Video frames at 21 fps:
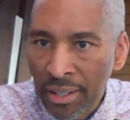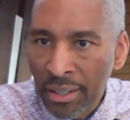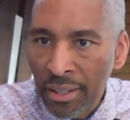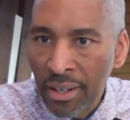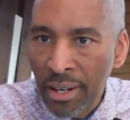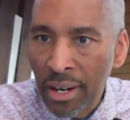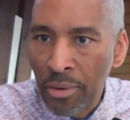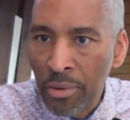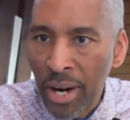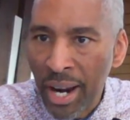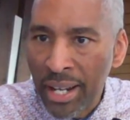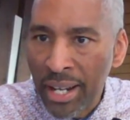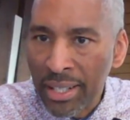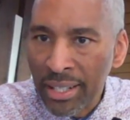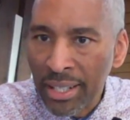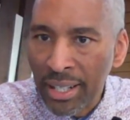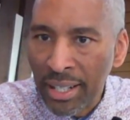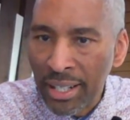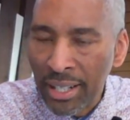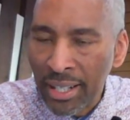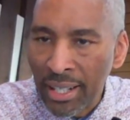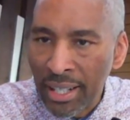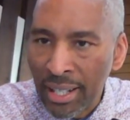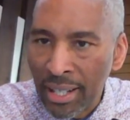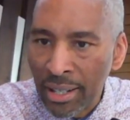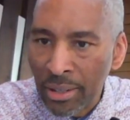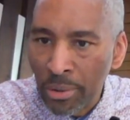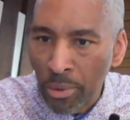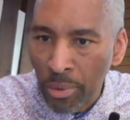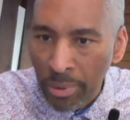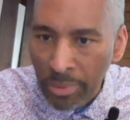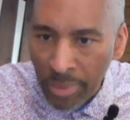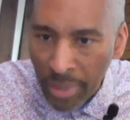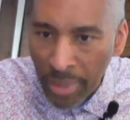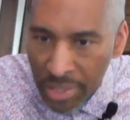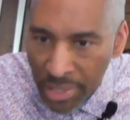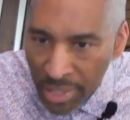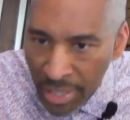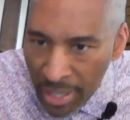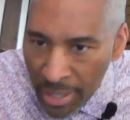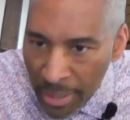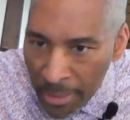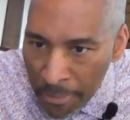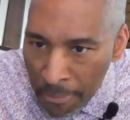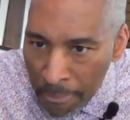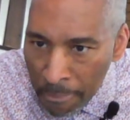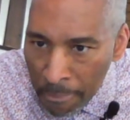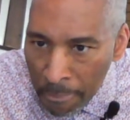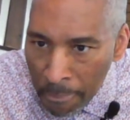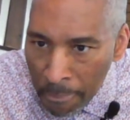All right. Uh, who? Let's see.